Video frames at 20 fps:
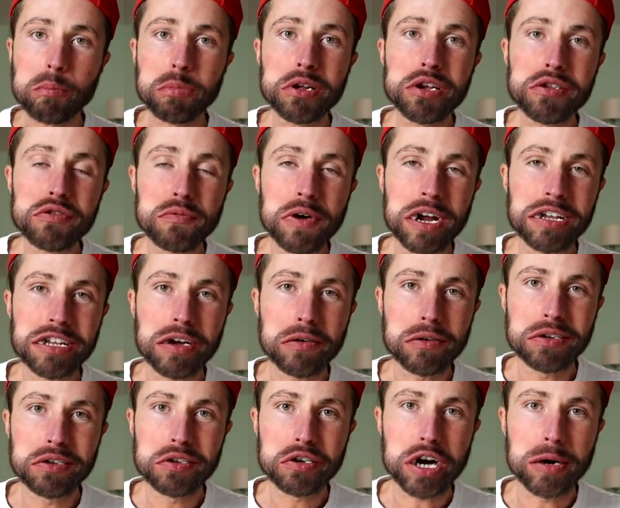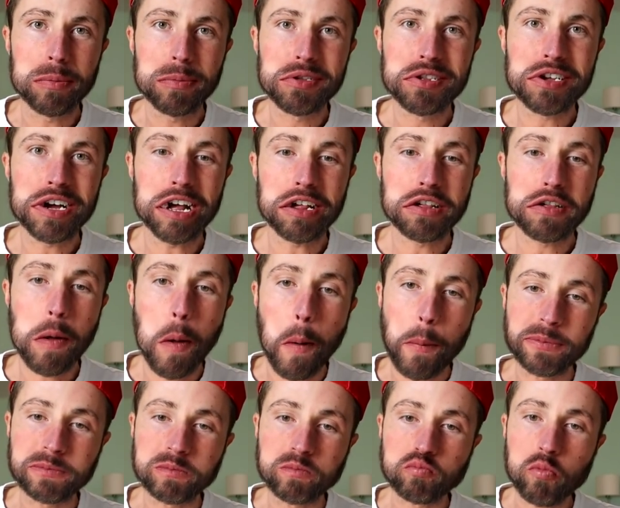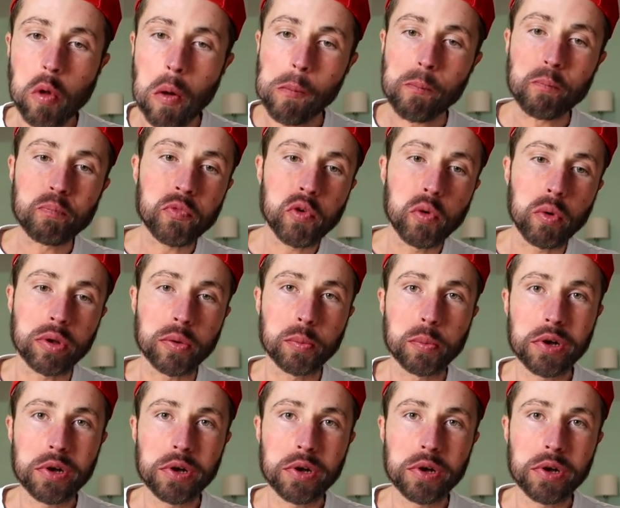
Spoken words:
Please write down in the comments, guys, what